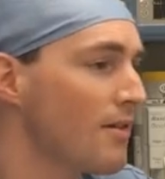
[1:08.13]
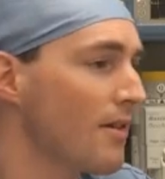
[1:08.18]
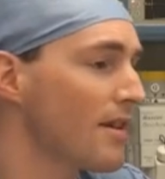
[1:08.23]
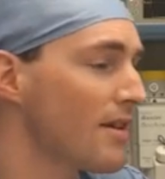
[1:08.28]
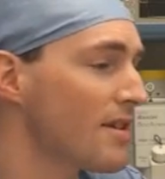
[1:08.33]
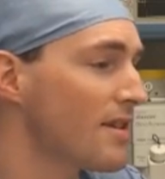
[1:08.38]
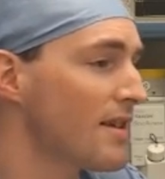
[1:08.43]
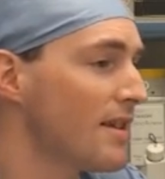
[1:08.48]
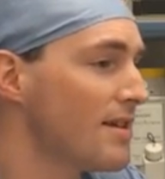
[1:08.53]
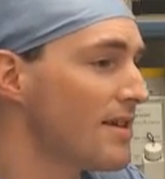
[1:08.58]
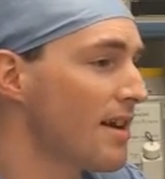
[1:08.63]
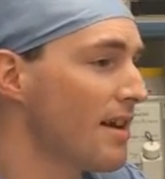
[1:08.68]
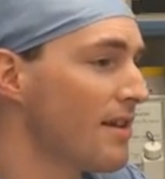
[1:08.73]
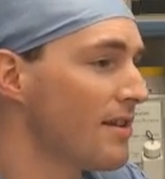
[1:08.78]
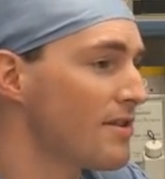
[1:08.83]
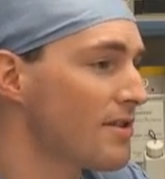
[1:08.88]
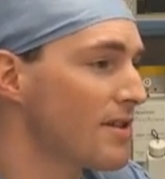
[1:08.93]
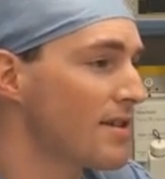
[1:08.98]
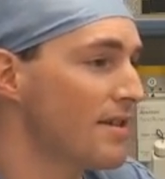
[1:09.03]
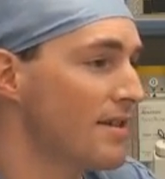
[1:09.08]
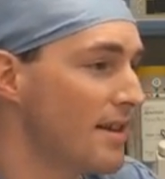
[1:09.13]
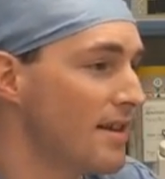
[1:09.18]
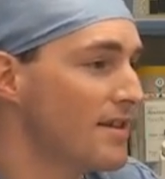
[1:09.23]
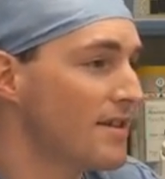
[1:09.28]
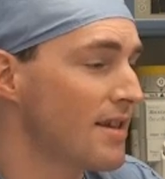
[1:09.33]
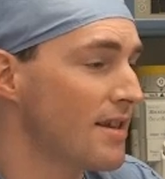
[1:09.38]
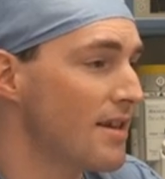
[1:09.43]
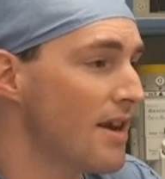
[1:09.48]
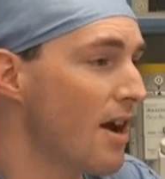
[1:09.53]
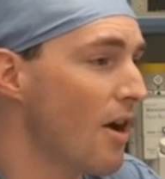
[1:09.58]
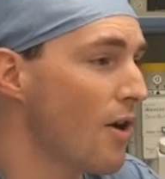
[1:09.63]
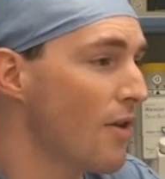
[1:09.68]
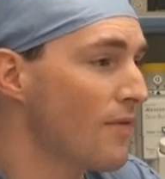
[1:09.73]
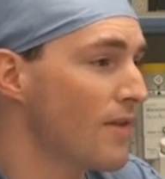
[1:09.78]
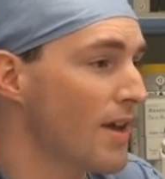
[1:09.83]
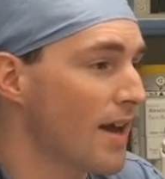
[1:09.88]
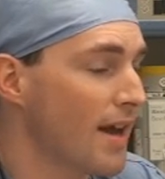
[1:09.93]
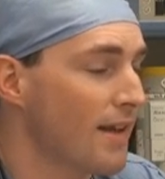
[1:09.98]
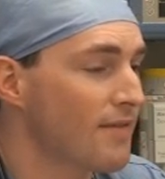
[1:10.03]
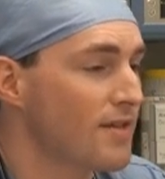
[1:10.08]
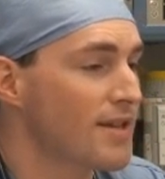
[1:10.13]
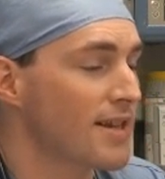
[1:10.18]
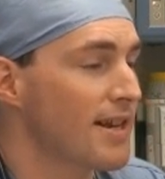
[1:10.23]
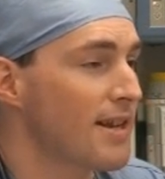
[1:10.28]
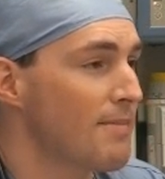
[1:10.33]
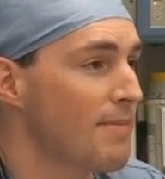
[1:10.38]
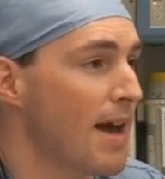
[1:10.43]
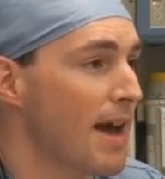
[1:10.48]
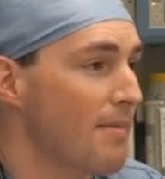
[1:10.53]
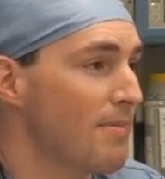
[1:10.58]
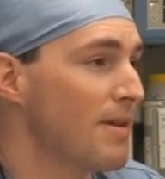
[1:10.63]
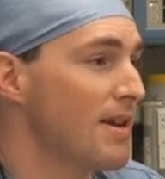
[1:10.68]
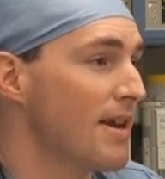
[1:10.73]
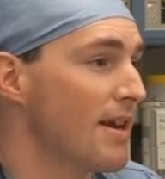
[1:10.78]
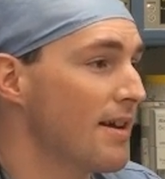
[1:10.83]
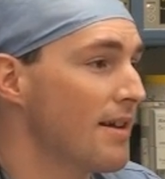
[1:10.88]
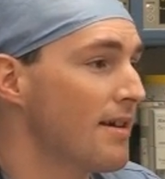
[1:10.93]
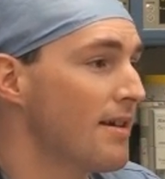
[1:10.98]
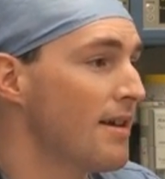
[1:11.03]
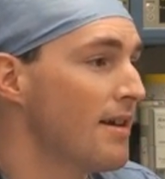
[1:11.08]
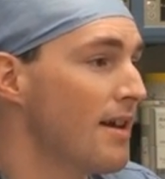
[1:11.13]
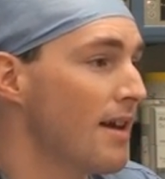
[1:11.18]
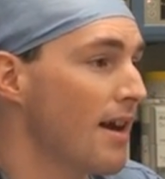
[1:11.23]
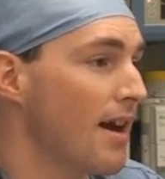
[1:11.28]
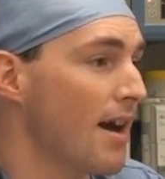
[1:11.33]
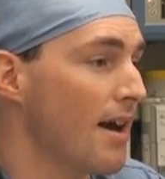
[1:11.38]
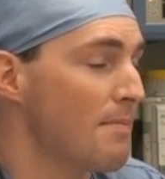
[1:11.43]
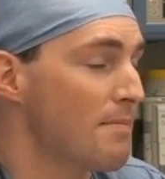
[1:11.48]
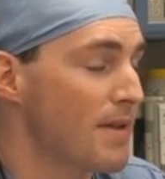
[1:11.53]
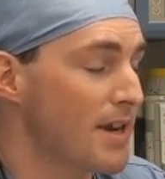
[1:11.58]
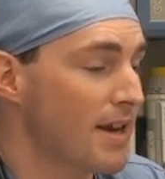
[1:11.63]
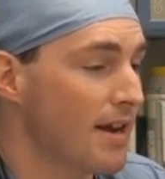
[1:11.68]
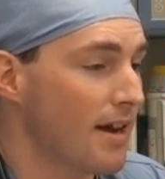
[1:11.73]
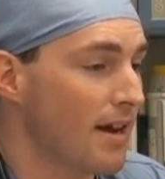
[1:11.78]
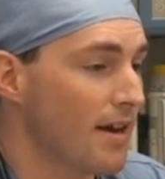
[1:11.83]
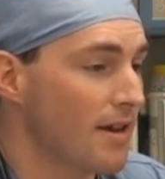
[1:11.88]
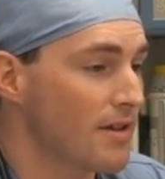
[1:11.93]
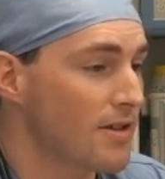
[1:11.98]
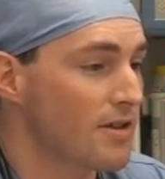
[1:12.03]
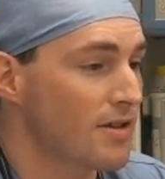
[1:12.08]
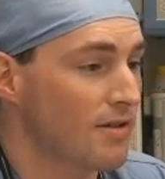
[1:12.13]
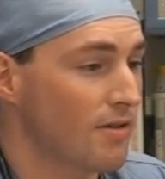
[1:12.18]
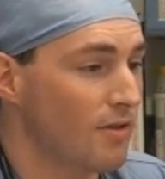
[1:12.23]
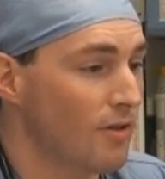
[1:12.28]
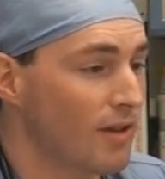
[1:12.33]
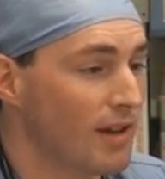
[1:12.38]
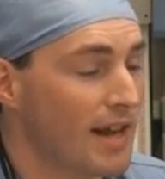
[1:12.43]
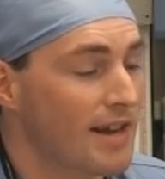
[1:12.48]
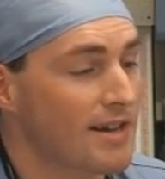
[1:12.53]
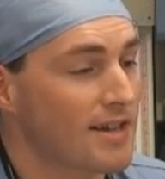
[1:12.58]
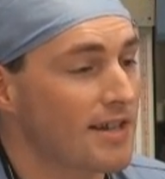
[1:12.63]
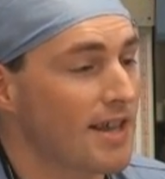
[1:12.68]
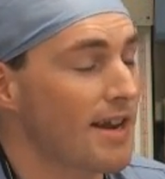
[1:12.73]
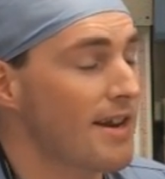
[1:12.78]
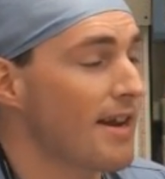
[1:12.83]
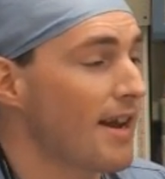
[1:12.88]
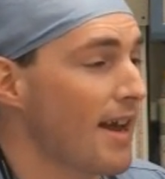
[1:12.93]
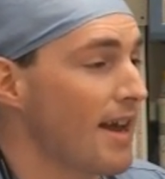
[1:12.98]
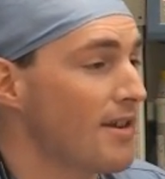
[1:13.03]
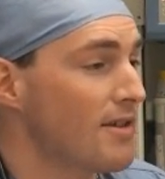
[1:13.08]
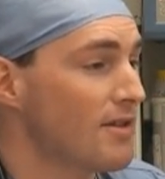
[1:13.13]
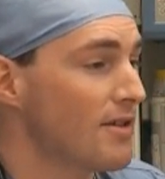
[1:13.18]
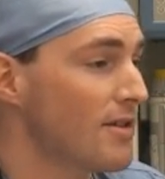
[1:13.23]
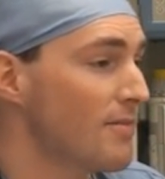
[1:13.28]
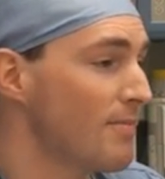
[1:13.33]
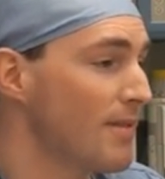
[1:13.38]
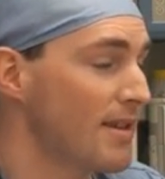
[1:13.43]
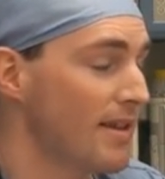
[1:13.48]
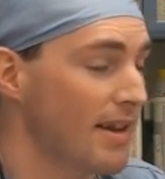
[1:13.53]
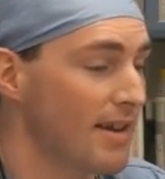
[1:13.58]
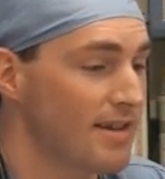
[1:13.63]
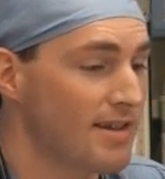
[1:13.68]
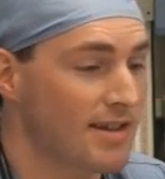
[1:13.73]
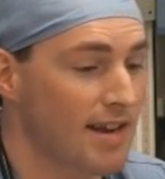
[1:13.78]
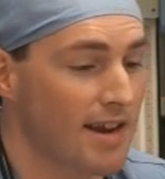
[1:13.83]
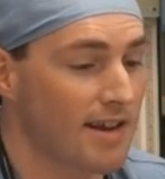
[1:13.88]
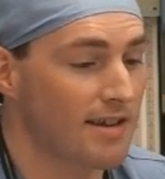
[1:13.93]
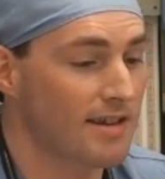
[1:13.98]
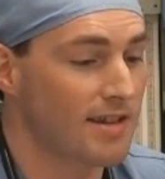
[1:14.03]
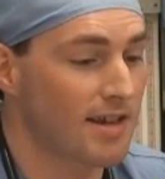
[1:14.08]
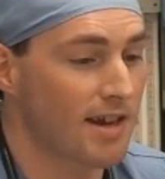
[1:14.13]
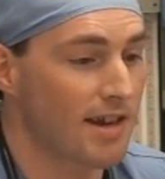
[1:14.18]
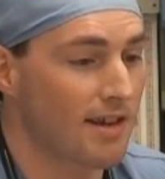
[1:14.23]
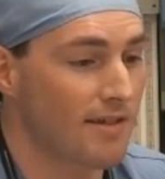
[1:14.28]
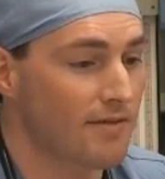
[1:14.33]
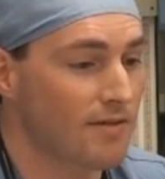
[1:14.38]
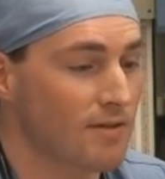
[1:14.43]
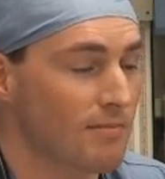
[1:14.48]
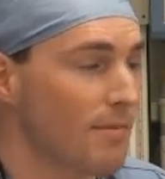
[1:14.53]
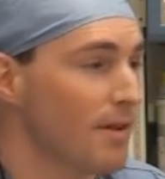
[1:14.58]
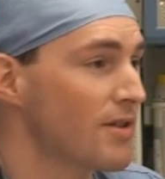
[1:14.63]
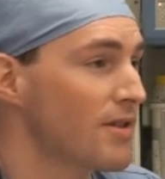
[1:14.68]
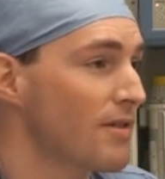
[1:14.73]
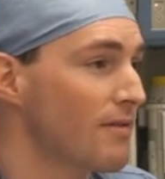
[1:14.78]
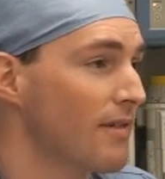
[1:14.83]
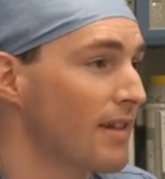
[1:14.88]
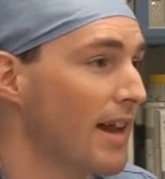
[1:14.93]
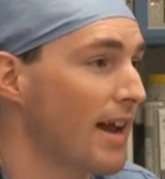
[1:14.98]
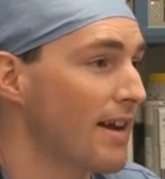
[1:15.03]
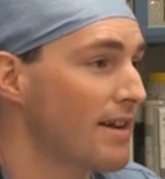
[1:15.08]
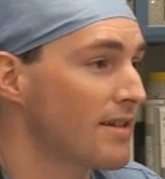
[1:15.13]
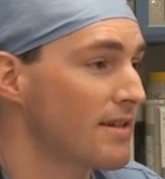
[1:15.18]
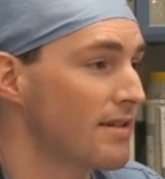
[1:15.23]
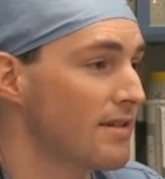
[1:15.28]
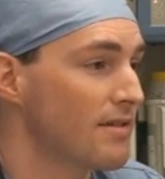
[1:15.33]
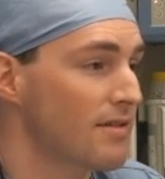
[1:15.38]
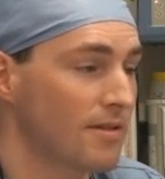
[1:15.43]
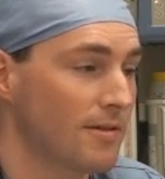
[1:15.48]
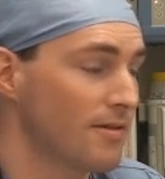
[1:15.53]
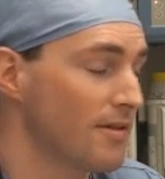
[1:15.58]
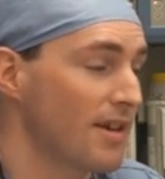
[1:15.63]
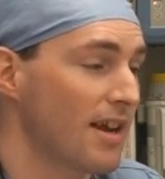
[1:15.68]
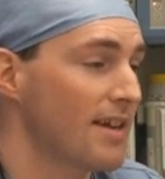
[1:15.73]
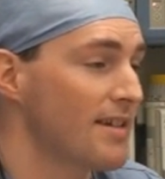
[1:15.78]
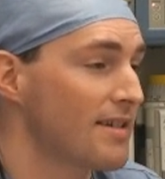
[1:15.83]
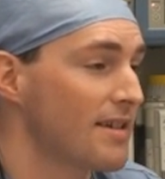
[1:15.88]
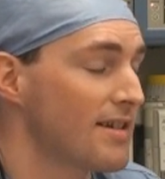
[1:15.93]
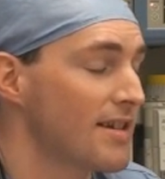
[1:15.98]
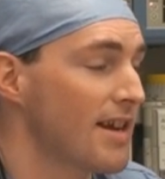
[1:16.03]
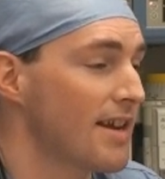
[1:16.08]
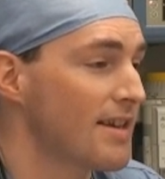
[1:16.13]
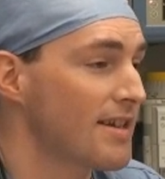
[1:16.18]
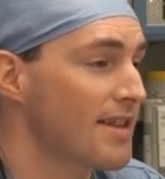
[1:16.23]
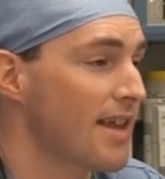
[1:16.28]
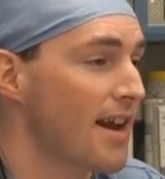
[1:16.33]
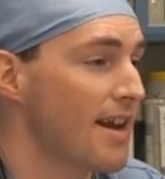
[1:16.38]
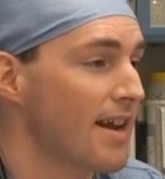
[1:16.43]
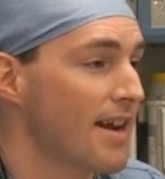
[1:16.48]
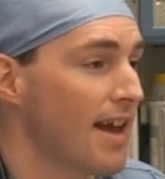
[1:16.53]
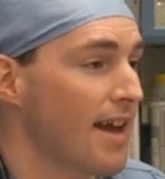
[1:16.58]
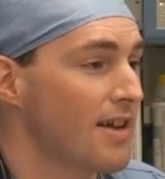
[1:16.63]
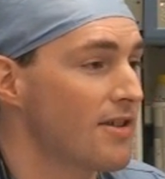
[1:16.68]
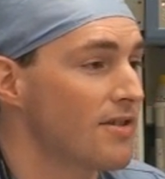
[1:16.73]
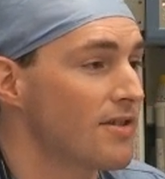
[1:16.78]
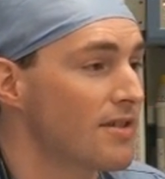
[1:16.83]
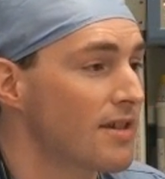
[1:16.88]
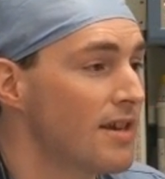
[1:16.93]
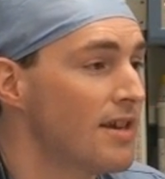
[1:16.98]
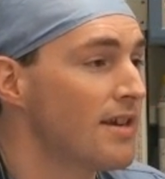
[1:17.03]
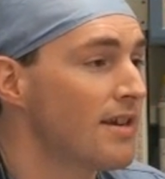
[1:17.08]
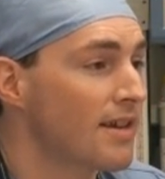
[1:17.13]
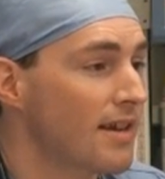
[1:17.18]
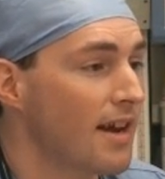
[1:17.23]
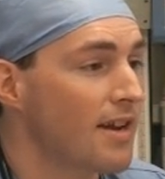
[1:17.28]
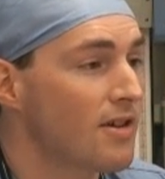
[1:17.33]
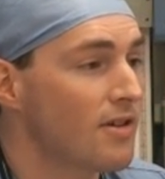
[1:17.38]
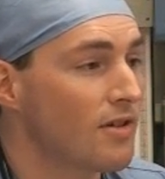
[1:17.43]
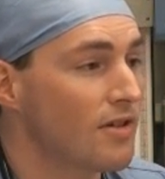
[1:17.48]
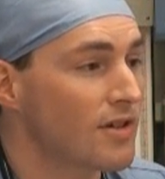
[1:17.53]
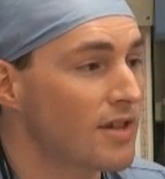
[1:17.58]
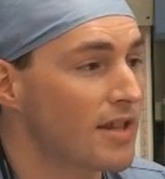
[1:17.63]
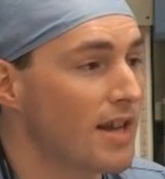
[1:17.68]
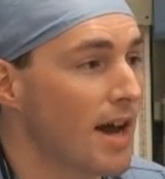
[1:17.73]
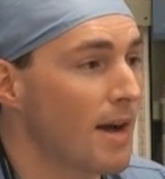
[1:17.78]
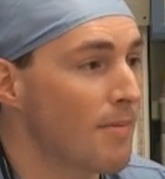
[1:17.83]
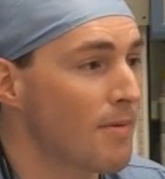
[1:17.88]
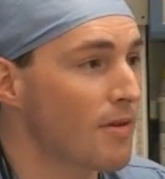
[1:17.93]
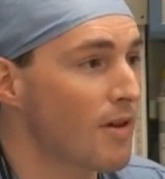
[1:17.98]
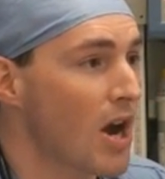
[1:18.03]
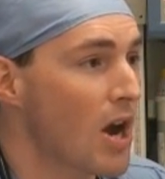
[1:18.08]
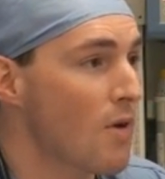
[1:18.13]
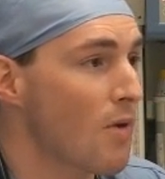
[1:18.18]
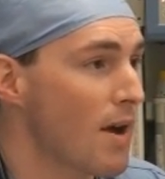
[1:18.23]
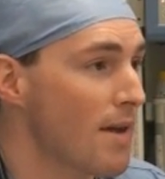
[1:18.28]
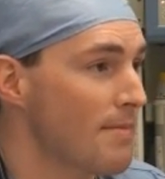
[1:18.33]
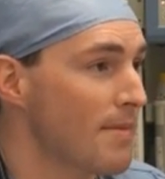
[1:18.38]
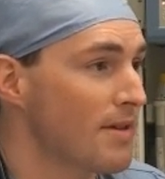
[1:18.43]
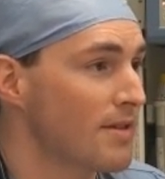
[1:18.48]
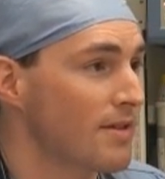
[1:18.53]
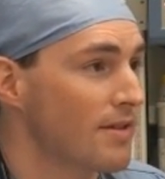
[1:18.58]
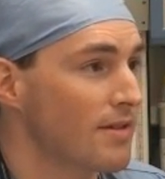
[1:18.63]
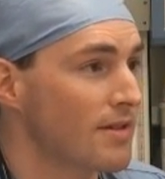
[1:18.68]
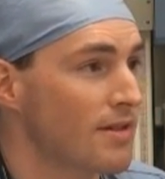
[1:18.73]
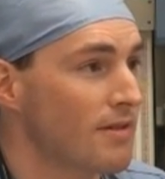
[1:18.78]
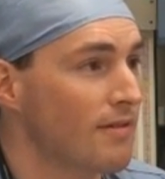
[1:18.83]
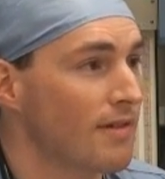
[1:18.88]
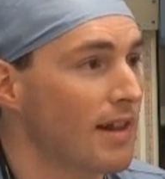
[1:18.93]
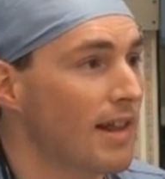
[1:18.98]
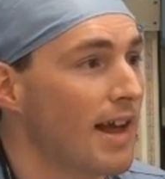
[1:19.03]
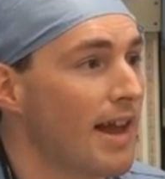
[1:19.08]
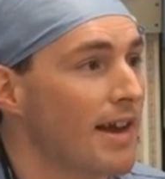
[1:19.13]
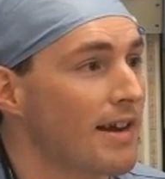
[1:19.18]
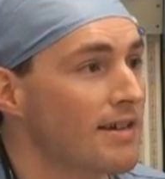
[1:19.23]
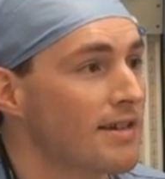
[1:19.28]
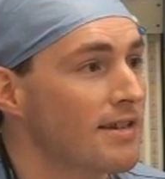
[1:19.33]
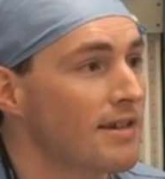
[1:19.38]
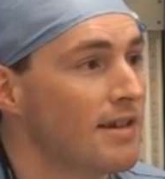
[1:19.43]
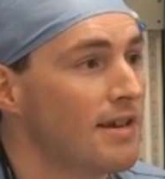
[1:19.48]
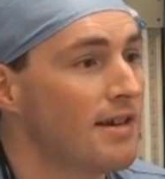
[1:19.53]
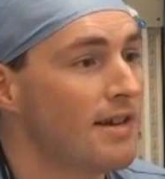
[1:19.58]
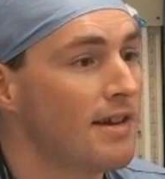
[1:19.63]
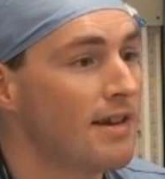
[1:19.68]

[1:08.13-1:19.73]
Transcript: Your anesthesiologist needs to know if you have sleep apnea. Uh, because all anesthetic agents, be they sedatives, muscle relaxants, or gaseous anesthetic agents, can cause the upper airway muscles to relax.